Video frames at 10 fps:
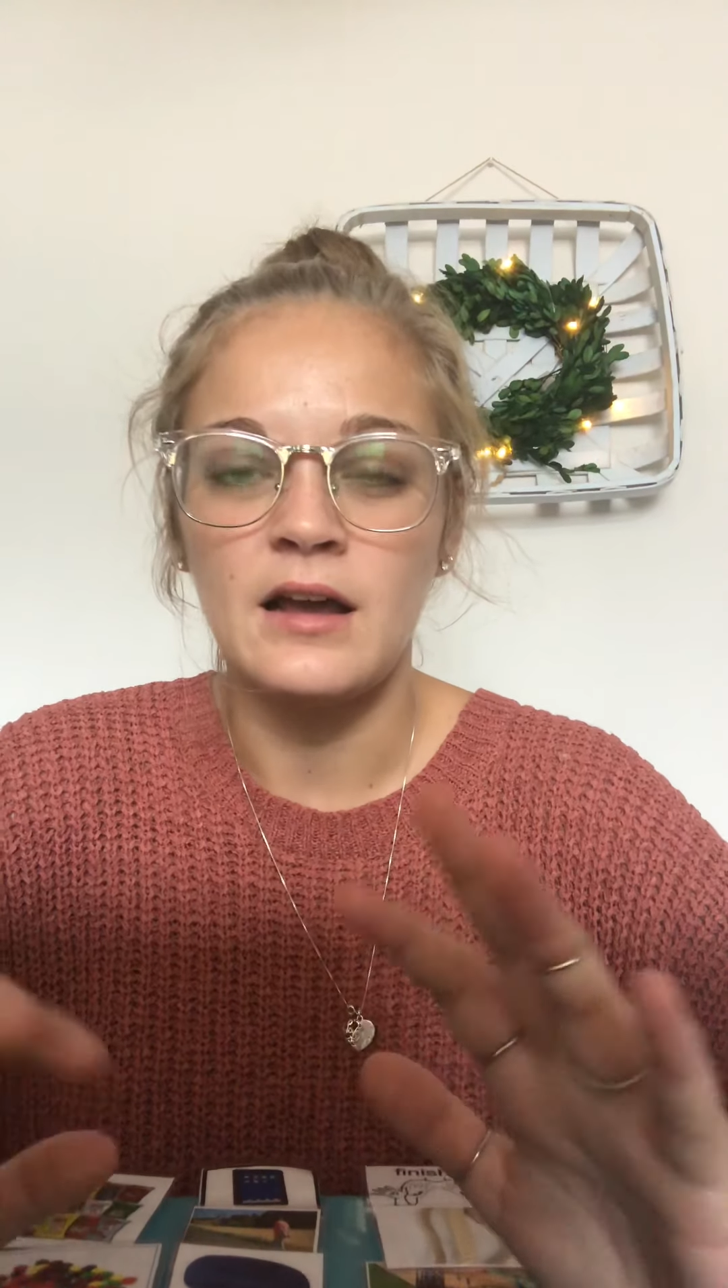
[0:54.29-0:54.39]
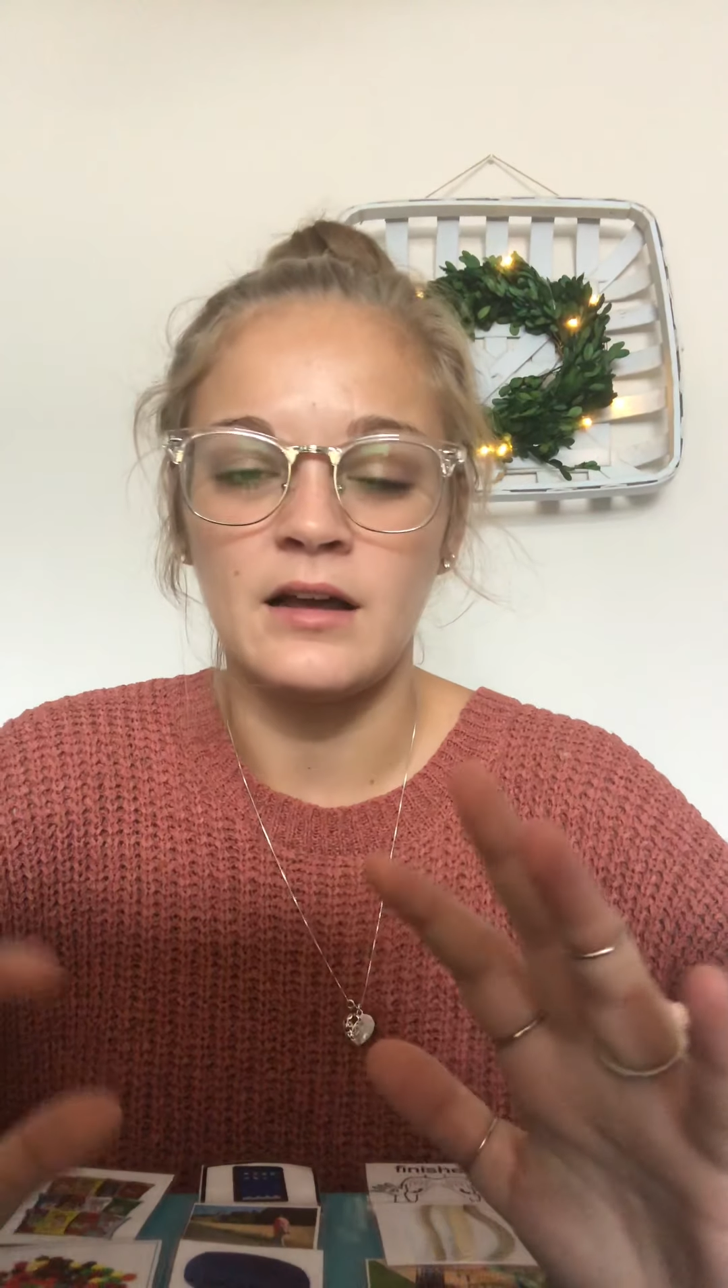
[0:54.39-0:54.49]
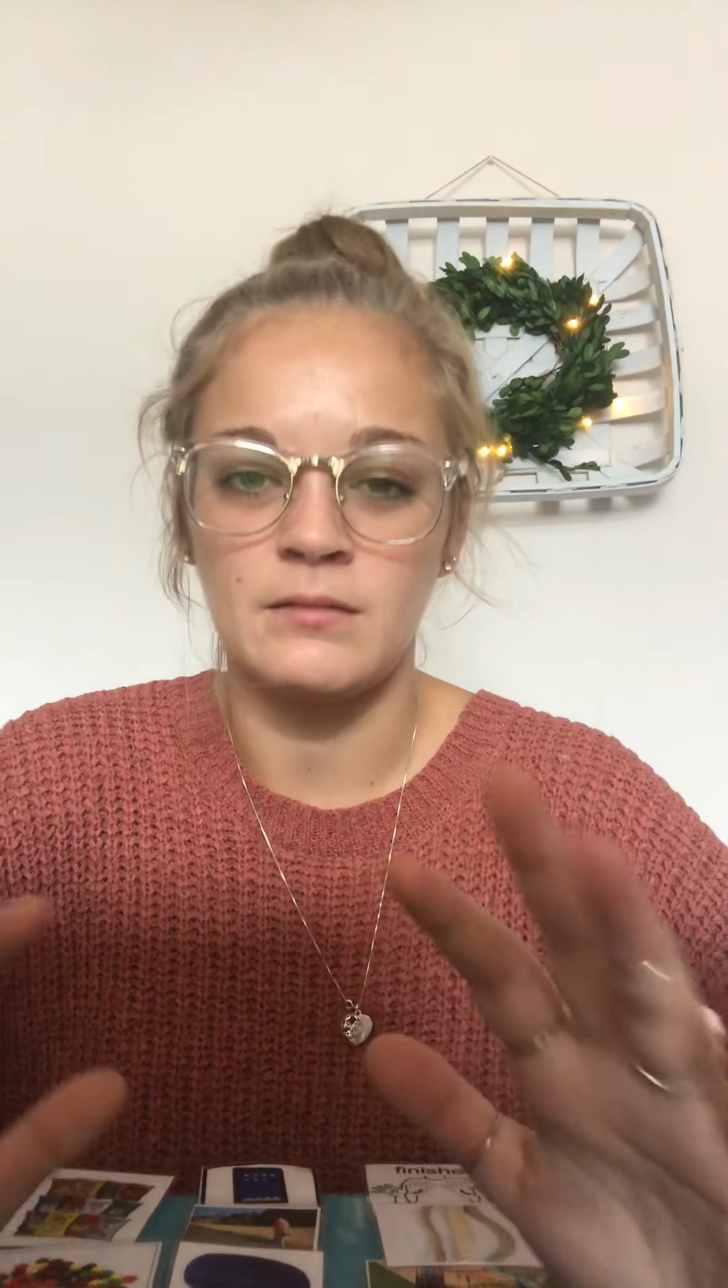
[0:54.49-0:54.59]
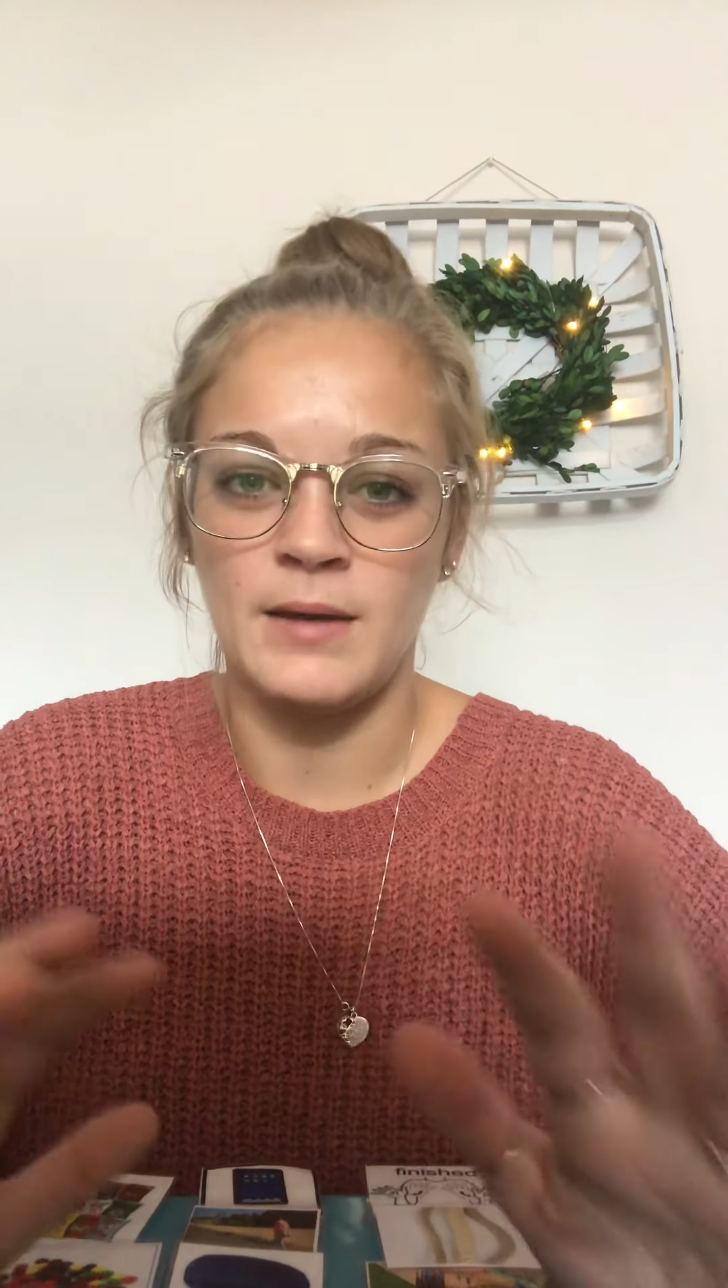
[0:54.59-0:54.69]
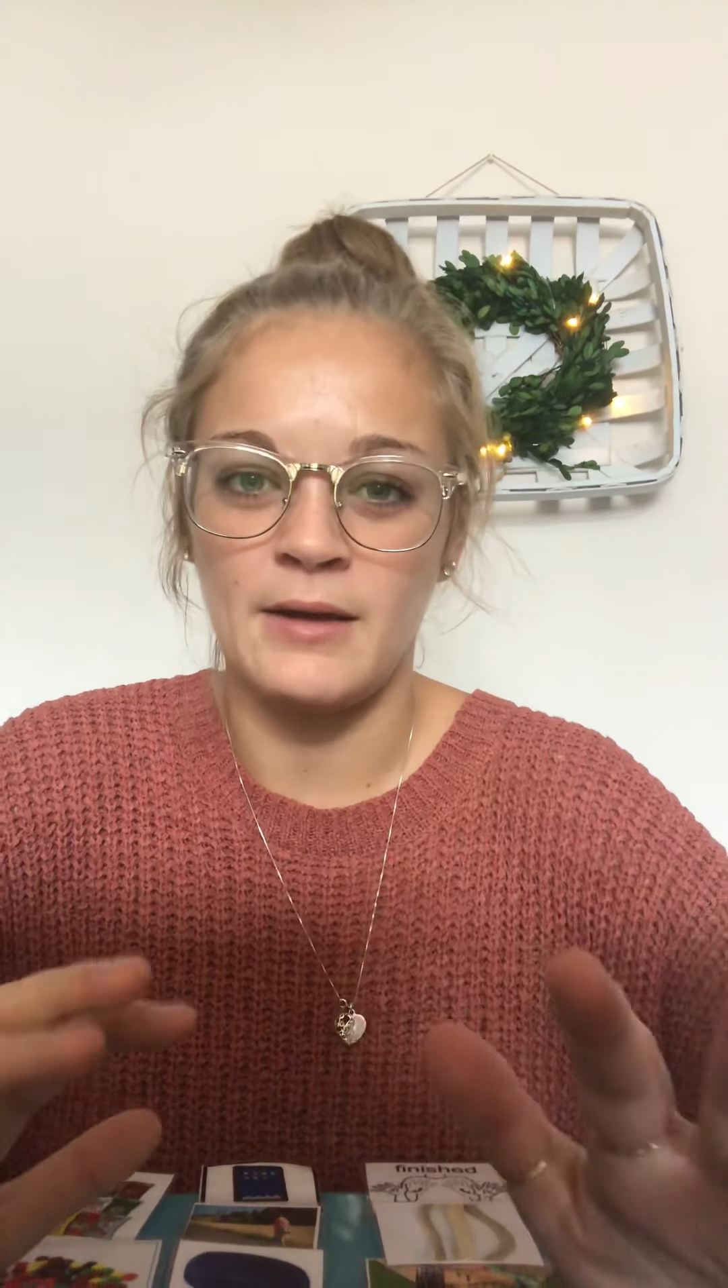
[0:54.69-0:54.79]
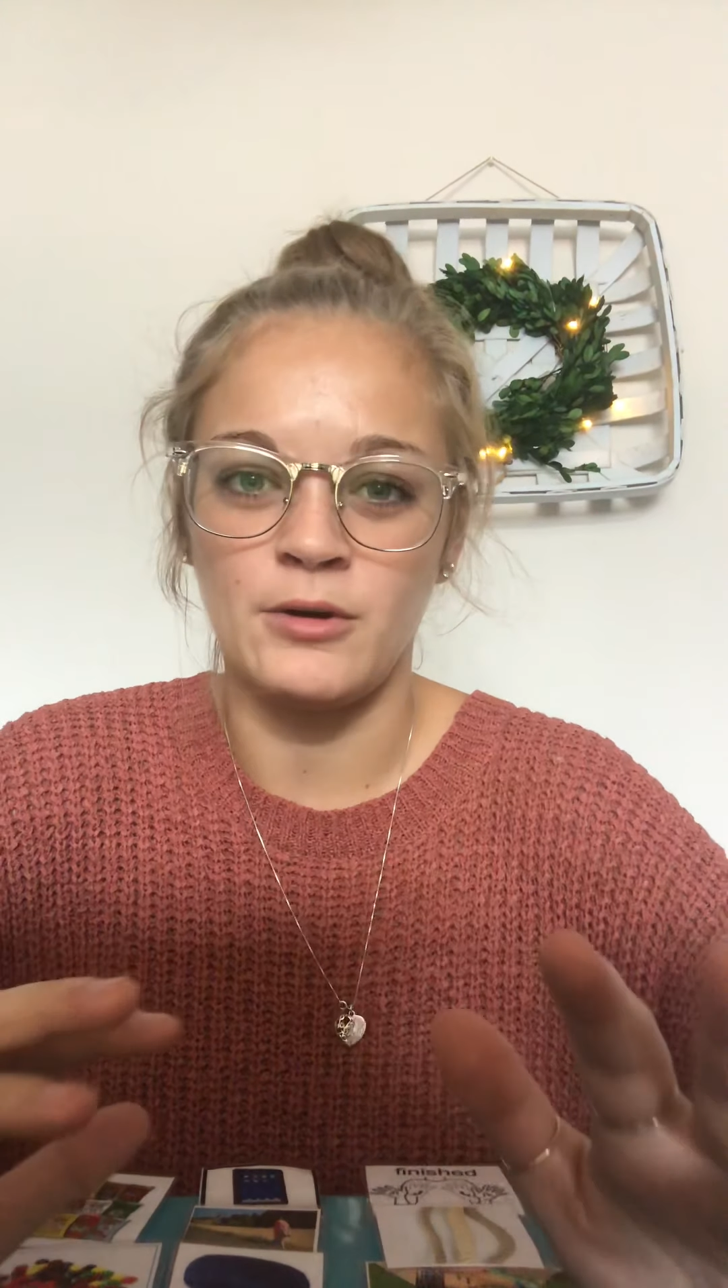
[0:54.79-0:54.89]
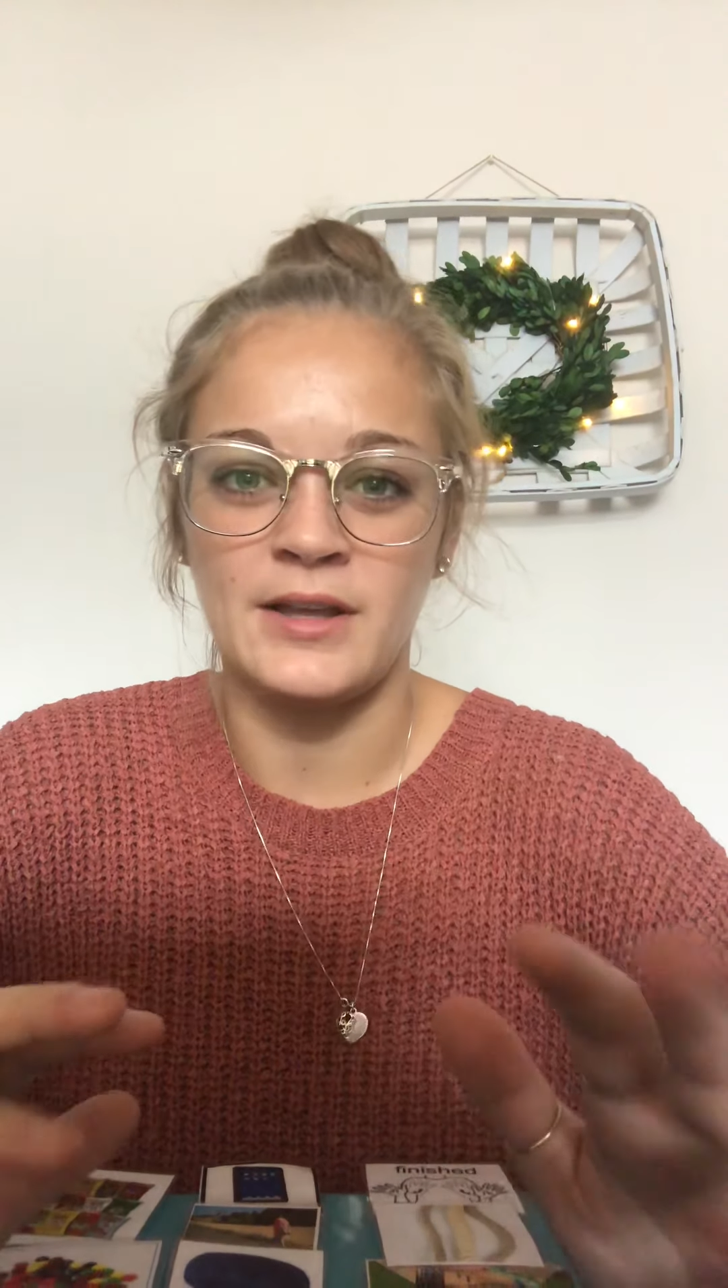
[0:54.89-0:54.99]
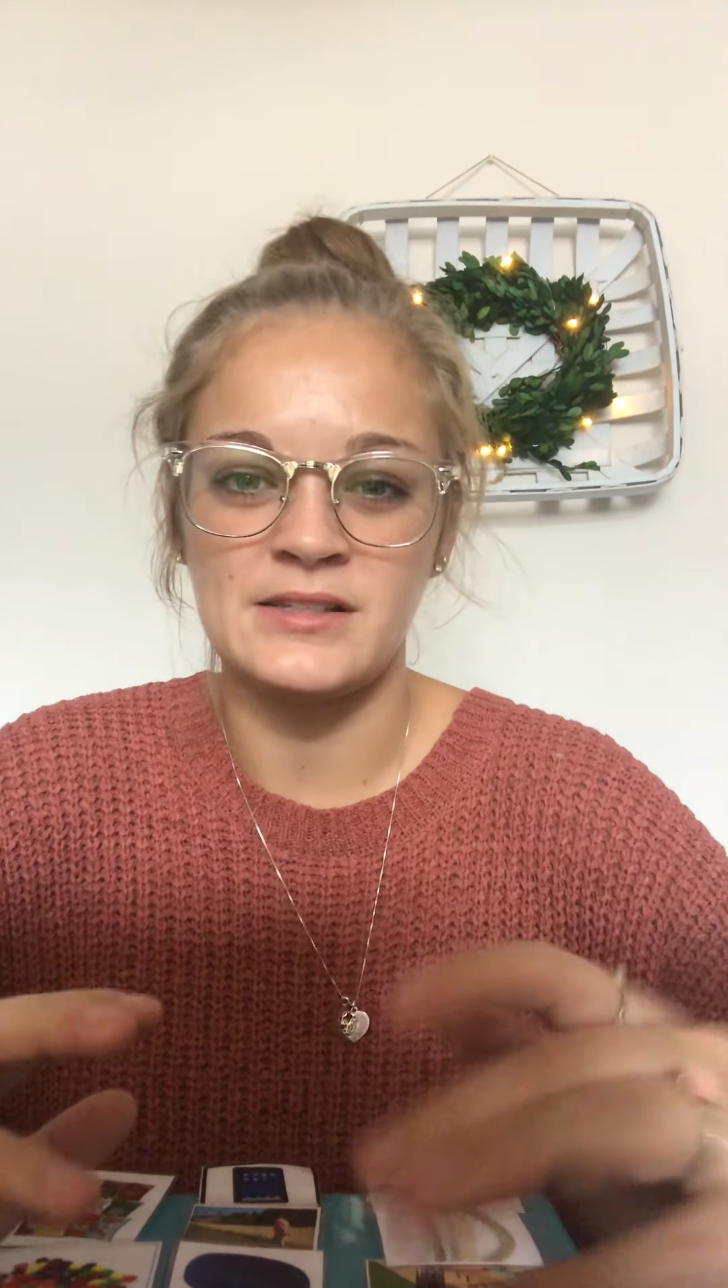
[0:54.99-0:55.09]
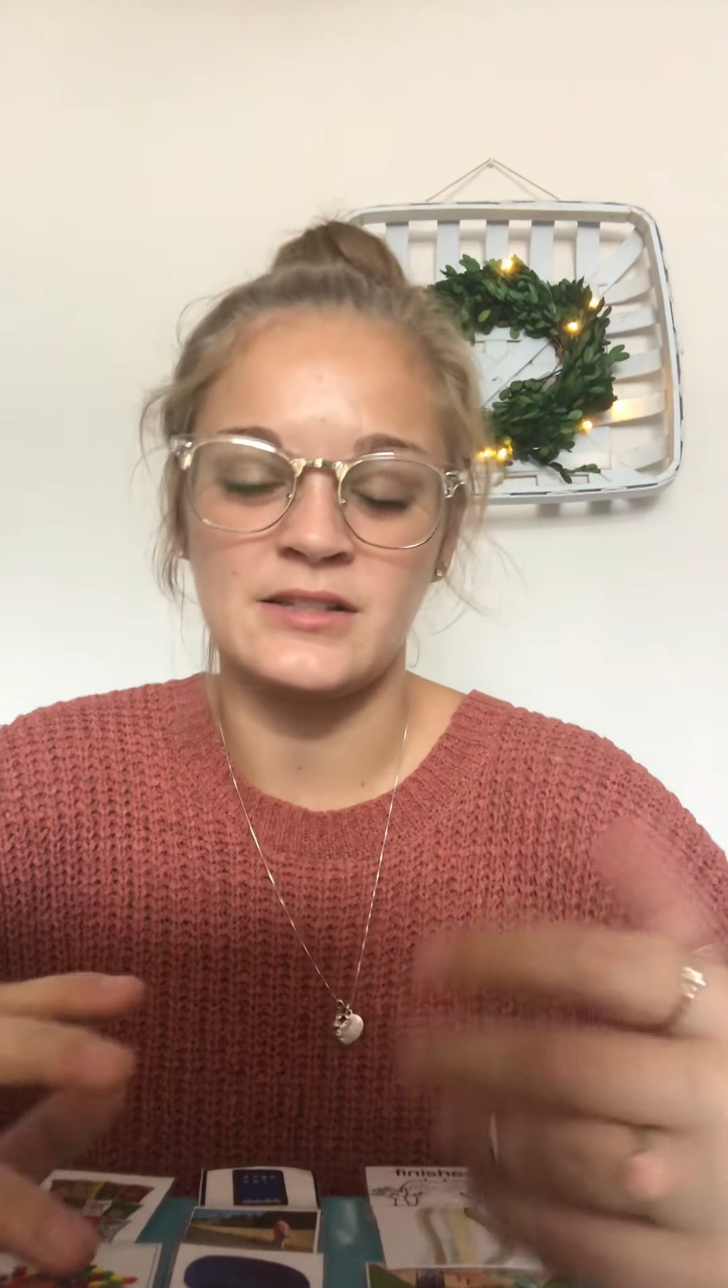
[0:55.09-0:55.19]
I will get